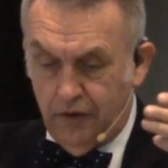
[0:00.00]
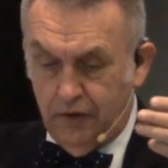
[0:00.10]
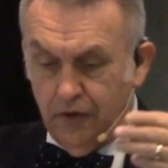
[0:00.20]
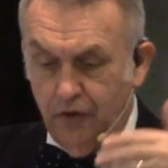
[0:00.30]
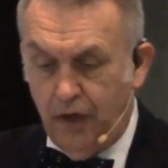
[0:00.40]

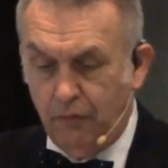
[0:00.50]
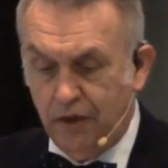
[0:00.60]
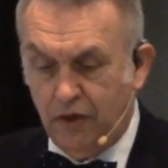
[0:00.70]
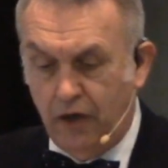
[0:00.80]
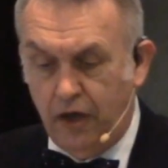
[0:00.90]
did not
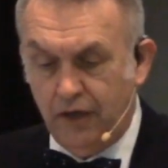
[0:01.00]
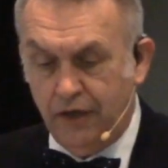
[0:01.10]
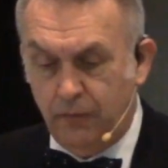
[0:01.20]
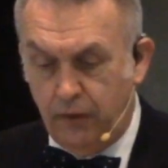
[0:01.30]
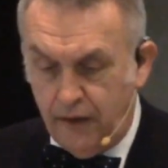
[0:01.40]
regard
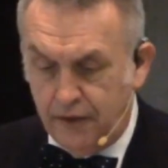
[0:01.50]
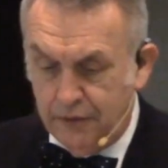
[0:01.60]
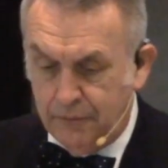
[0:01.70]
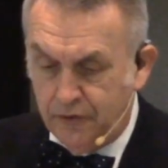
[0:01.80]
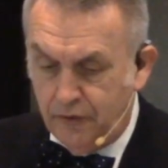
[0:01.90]

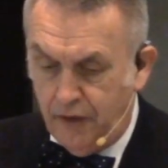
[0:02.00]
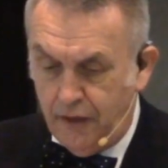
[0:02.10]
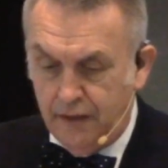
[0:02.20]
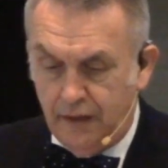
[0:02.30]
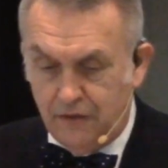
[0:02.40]
equality with
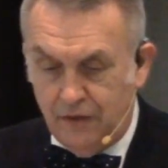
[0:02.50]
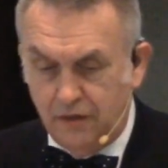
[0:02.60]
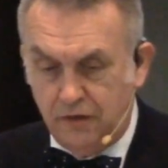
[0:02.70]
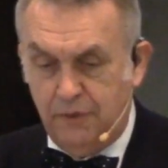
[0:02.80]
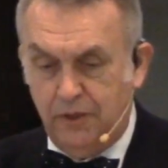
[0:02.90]
God a
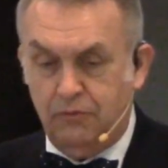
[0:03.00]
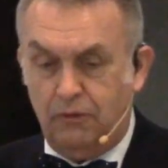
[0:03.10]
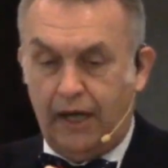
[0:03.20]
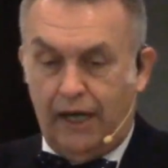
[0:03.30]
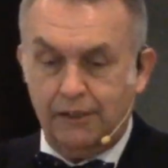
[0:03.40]
thing to be
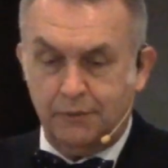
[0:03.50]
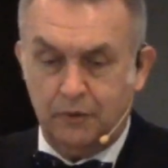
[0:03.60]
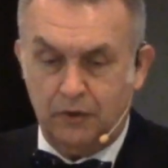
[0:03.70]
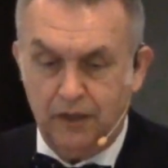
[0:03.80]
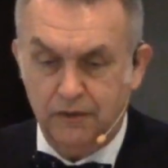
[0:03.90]

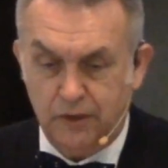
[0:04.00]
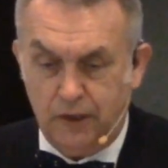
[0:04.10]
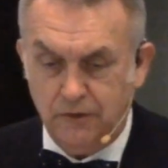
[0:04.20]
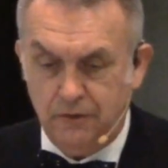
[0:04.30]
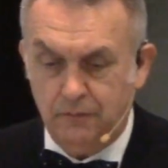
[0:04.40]
grasped or held
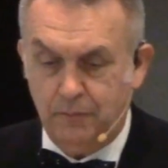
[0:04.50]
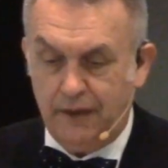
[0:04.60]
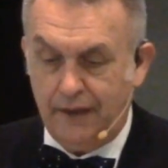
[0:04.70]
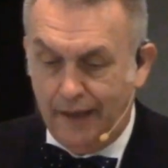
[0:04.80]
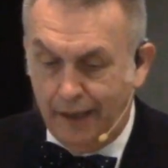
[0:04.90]
on to,
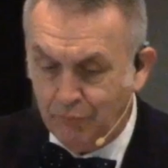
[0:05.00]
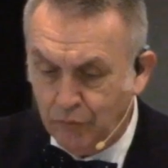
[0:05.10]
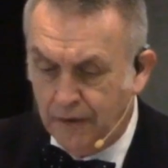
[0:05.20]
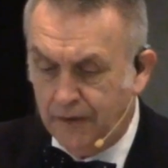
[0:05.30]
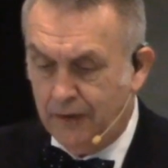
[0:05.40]
but
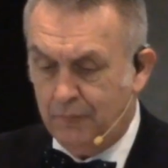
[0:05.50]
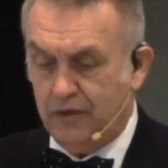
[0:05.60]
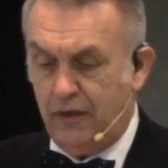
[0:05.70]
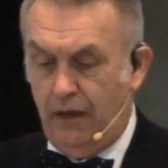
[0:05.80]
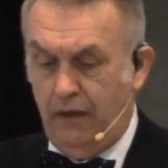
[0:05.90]
emptied
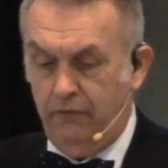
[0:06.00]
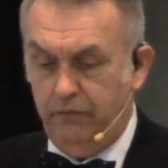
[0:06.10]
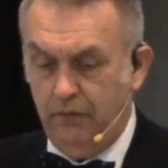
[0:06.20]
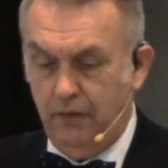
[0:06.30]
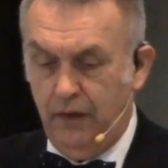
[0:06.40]
himself,